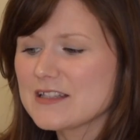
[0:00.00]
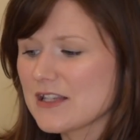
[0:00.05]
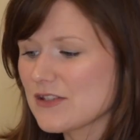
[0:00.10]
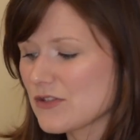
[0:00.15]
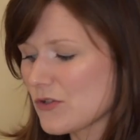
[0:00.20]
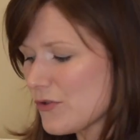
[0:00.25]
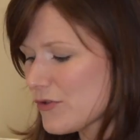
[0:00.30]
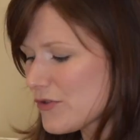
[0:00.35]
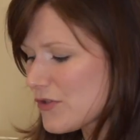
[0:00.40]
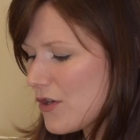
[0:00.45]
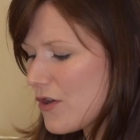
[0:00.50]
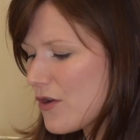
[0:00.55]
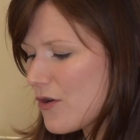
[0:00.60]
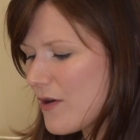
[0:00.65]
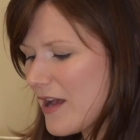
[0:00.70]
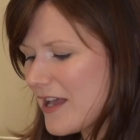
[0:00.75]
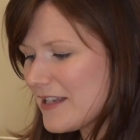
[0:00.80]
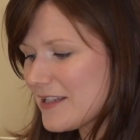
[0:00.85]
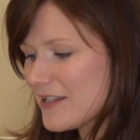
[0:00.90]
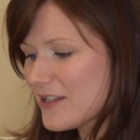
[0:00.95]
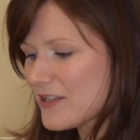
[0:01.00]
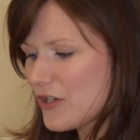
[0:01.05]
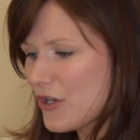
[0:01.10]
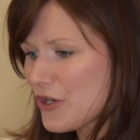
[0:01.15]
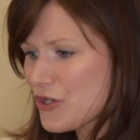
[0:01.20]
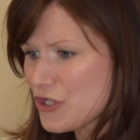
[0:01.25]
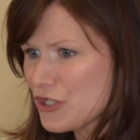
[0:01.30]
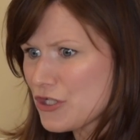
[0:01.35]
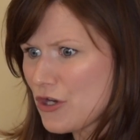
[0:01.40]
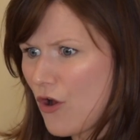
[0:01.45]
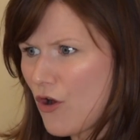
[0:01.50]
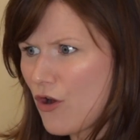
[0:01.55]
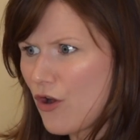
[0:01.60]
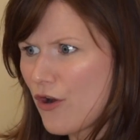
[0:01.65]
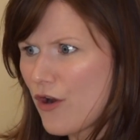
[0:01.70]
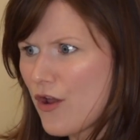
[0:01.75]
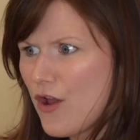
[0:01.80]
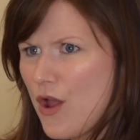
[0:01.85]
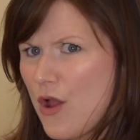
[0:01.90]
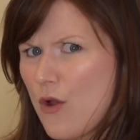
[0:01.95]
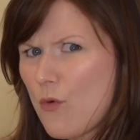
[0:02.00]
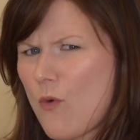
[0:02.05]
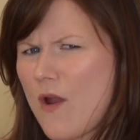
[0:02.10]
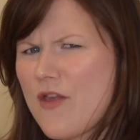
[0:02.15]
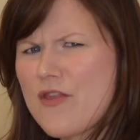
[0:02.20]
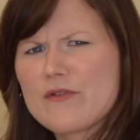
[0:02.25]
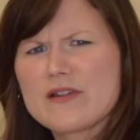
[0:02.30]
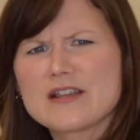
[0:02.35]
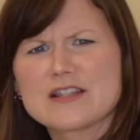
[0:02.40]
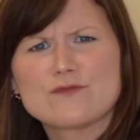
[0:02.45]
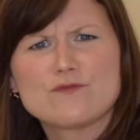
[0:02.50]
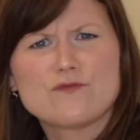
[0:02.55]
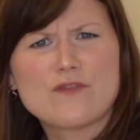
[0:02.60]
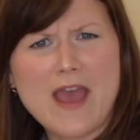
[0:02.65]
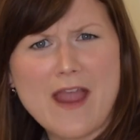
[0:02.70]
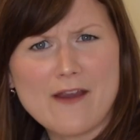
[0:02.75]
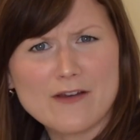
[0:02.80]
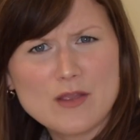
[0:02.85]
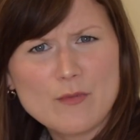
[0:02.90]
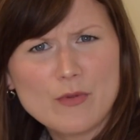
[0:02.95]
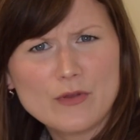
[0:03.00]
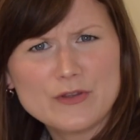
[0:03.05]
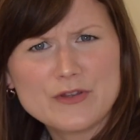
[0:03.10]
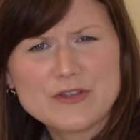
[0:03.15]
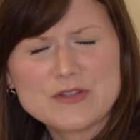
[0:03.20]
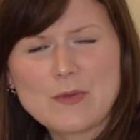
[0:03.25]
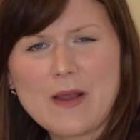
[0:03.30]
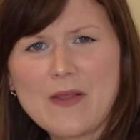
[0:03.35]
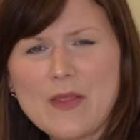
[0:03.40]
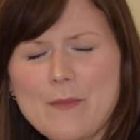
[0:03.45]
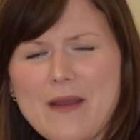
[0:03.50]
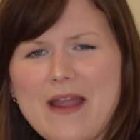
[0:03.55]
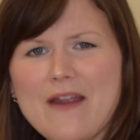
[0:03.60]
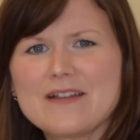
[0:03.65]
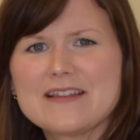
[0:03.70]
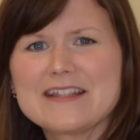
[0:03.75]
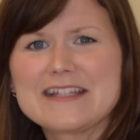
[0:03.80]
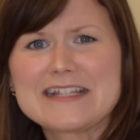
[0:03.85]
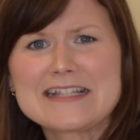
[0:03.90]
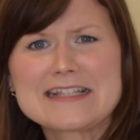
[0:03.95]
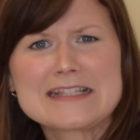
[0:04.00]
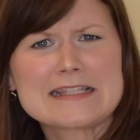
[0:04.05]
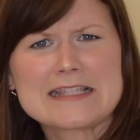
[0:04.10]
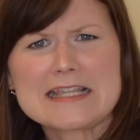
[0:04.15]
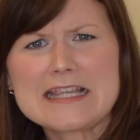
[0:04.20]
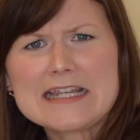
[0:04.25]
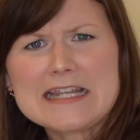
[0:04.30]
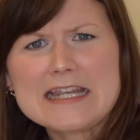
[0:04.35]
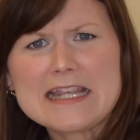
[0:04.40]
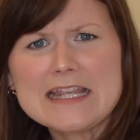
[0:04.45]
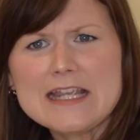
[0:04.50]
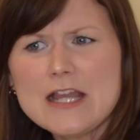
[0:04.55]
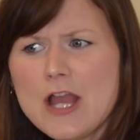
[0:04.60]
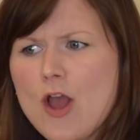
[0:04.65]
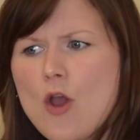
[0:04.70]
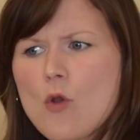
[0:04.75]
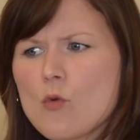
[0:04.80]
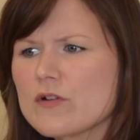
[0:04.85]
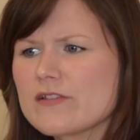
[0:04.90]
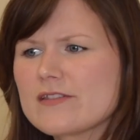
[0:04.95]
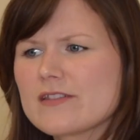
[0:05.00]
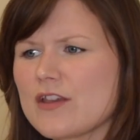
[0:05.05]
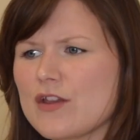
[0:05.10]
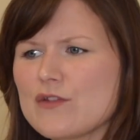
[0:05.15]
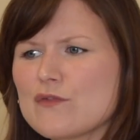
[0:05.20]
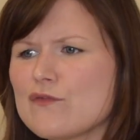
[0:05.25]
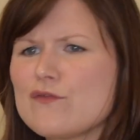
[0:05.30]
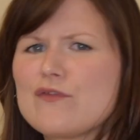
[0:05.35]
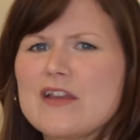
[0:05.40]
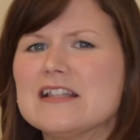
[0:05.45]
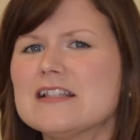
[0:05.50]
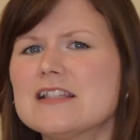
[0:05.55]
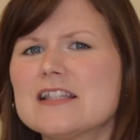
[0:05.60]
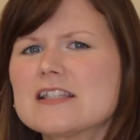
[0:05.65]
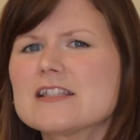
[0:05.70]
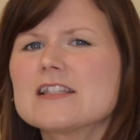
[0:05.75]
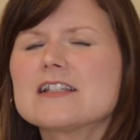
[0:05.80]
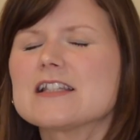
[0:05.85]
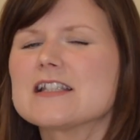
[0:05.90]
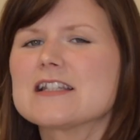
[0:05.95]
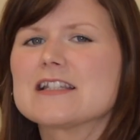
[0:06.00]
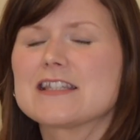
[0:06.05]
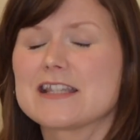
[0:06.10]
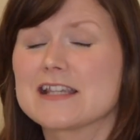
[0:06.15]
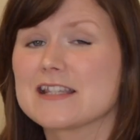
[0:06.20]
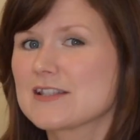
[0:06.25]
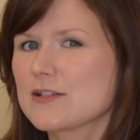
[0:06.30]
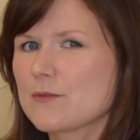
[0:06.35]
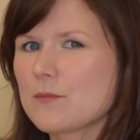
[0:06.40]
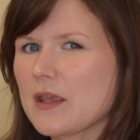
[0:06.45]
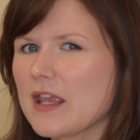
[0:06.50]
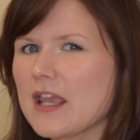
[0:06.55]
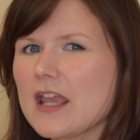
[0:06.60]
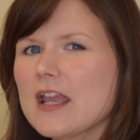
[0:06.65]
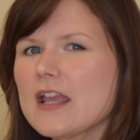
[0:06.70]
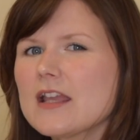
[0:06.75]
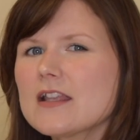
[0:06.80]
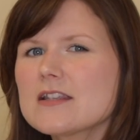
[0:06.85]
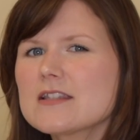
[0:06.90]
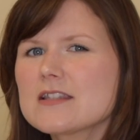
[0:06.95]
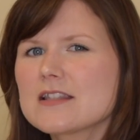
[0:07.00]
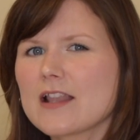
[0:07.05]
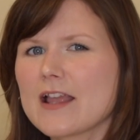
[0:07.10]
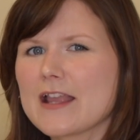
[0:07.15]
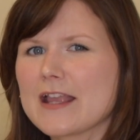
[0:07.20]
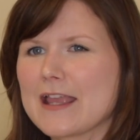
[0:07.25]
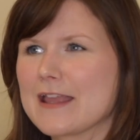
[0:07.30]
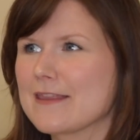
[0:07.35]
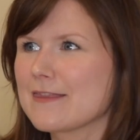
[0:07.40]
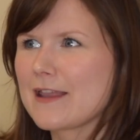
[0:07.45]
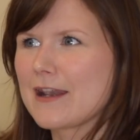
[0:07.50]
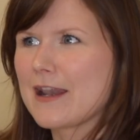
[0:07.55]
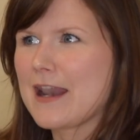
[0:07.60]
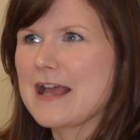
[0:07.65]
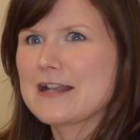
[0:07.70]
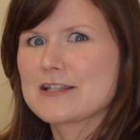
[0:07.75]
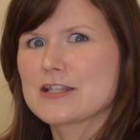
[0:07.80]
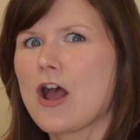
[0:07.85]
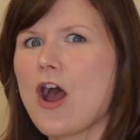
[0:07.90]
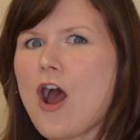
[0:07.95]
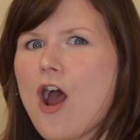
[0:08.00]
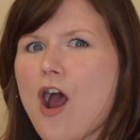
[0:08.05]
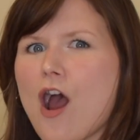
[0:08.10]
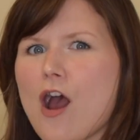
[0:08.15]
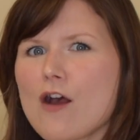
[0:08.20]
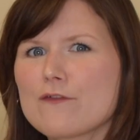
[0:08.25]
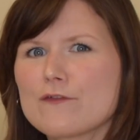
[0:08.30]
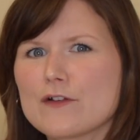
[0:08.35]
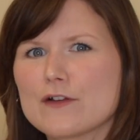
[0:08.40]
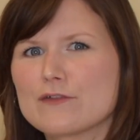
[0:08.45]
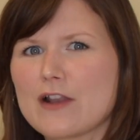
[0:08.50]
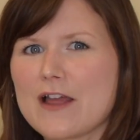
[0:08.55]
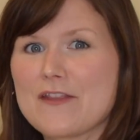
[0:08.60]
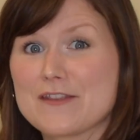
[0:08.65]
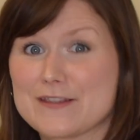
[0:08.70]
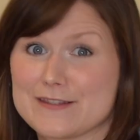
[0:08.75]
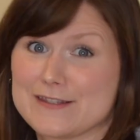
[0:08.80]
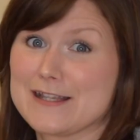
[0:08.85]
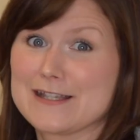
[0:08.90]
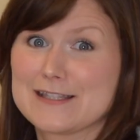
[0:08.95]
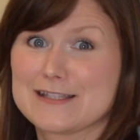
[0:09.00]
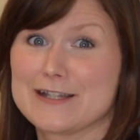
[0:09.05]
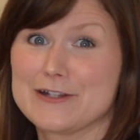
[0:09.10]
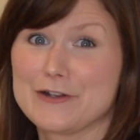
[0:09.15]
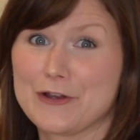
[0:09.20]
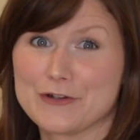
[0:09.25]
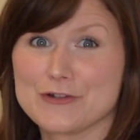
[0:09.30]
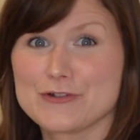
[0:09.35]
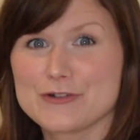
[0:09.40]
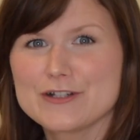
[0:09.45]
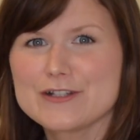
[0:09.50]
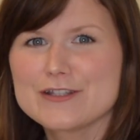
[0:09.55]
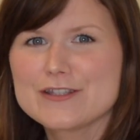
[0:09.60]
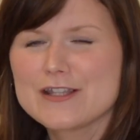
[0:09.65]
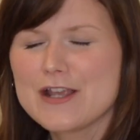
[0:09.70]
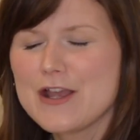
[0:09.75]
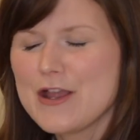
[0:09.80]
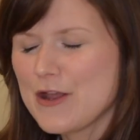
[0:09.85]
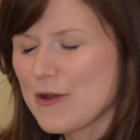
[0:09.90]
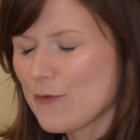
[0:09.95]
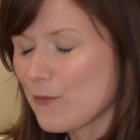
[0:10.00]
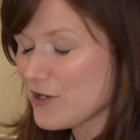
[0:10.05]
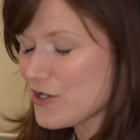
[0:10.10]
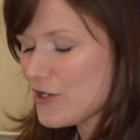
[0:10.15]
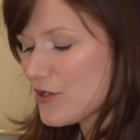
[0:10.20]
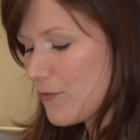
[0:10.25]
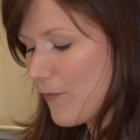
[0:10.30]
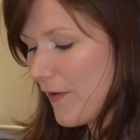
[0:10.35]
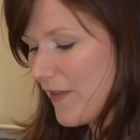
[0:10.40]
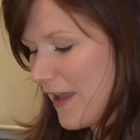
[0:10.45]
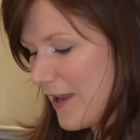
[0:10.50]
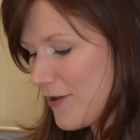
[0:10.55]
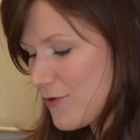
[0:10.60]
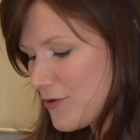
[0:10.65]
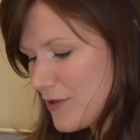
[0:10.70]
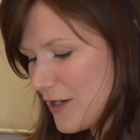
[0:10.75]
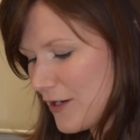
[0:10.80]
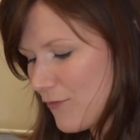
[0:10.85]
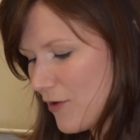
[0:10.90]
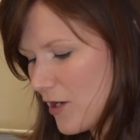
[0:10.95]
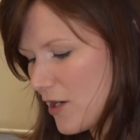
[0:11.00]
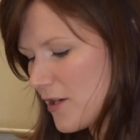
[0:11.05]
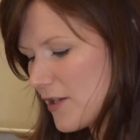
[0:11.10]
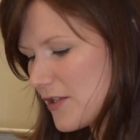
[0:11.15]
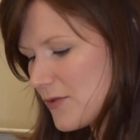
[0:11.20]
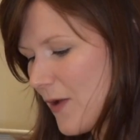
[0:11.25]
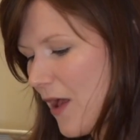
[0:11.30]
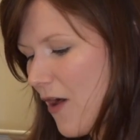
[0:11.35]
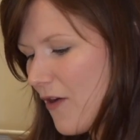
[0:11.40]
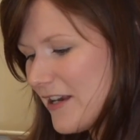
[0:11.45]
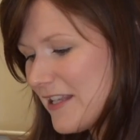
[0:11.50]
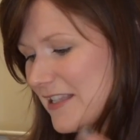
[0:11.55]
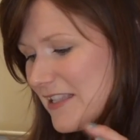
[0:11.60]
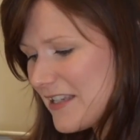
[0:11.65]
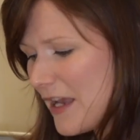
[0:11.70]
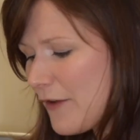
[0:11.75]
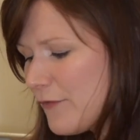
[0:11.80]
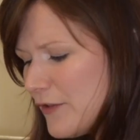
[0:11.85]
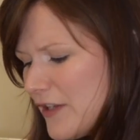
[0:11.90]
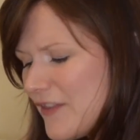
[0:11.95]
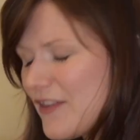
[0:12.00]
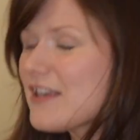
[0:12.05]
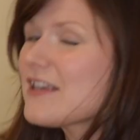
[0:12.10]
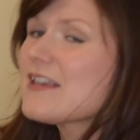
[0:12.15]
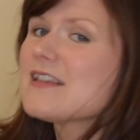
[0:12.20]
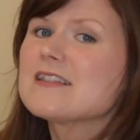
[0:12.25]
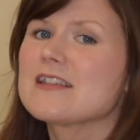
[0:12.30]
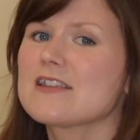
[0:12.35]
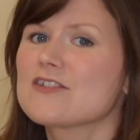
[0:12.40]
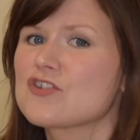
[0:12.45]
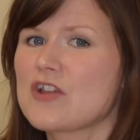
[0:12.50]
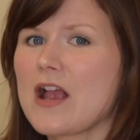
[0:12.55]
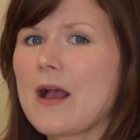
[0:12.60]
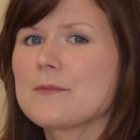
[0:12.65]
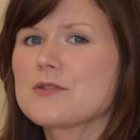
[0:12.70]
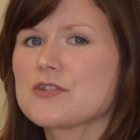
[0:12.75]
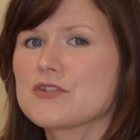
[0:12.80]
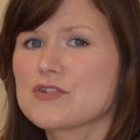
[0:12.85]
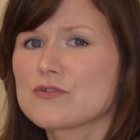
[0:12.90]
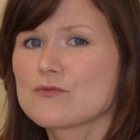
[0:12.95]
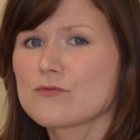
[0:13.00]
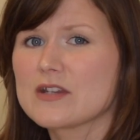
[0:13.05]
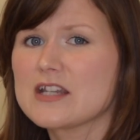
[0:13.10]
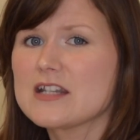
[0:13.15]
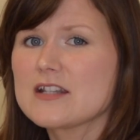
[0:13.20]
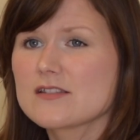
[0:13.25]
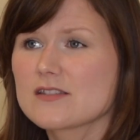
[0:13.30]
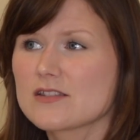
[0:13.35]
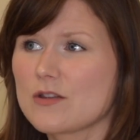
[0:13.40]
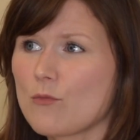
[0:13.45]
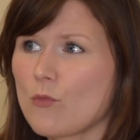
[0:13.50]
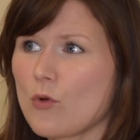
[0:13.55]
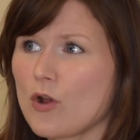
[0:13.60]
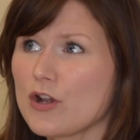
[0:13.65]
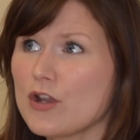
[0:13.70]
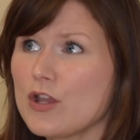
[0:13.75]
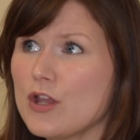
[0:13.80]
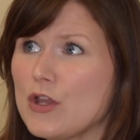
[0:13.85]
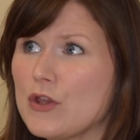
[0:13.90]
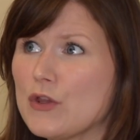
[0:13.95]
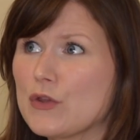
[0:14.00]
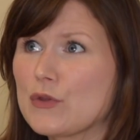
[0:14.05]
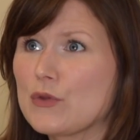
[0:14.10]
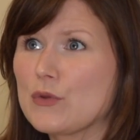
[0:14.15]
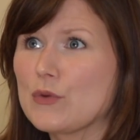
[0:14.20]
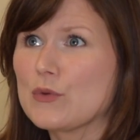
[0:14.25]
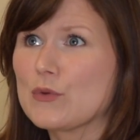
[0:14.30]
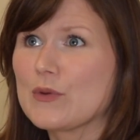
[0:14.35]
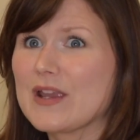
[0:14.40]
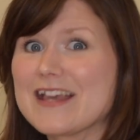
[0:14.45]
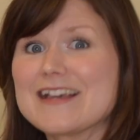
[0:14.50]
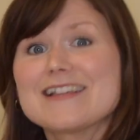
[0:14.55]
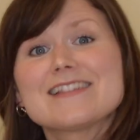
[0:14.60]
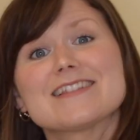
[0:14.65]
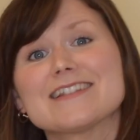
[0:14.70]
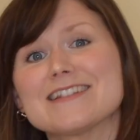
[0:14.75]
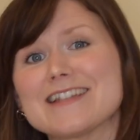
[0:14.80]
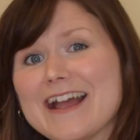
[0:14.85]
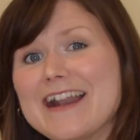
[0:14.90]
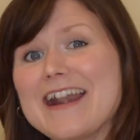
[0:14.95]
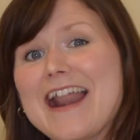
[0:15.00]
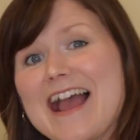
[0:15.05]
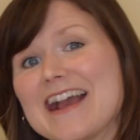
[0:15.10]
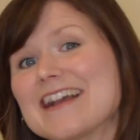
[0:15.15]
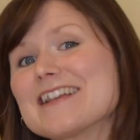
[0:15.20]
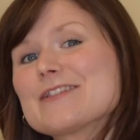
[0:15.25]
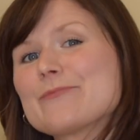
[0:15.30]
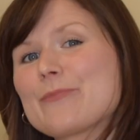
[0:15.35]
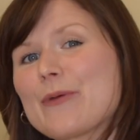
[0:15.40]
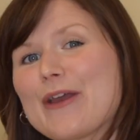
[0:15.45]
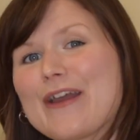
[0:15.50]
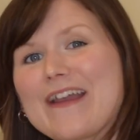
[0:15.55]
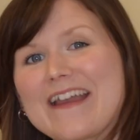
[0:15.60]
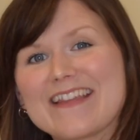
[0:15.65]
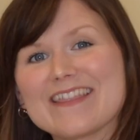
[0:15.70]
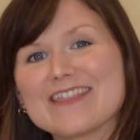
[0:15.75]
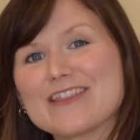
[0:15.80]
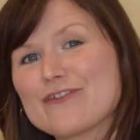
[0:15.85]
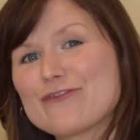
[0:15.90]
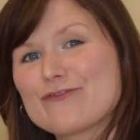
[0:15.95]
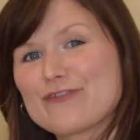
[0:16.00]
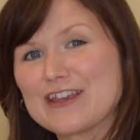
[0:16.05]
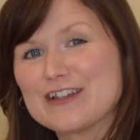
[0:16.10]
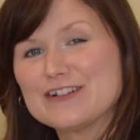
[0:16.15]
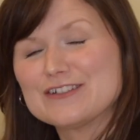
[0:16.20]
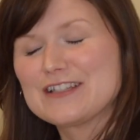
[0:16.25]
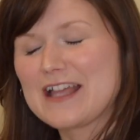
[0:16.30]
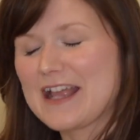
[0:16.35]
There's also a discussion on whether it's variable as well. Apparently Cassini was convinced that it disappeared like in the latter half of like the 1600s, which is a really interesting read as well. And it's definitely the easiest chapter to read as someone who isn't an expert in the field.